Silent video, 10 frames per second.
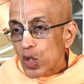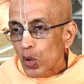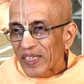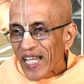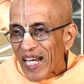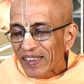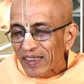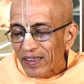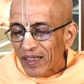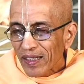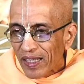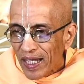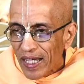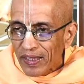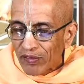so that
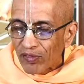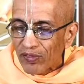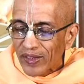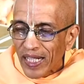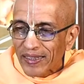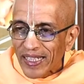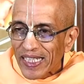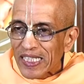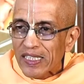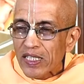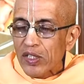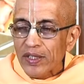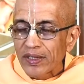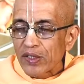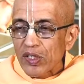life that
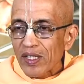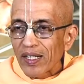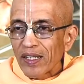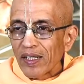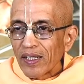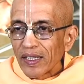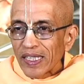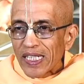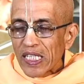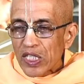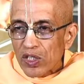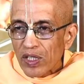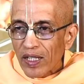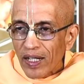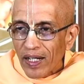existence
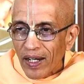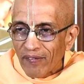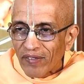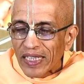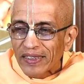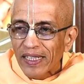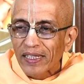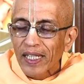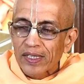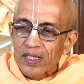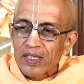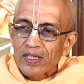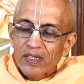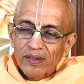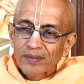is awaiting
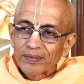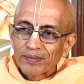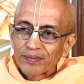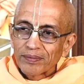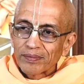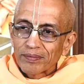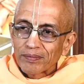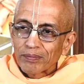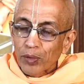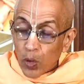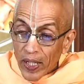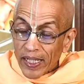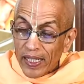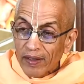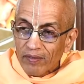us
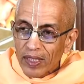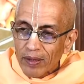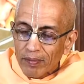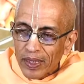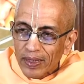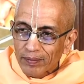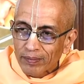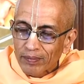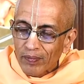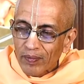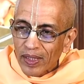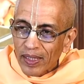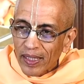provided we become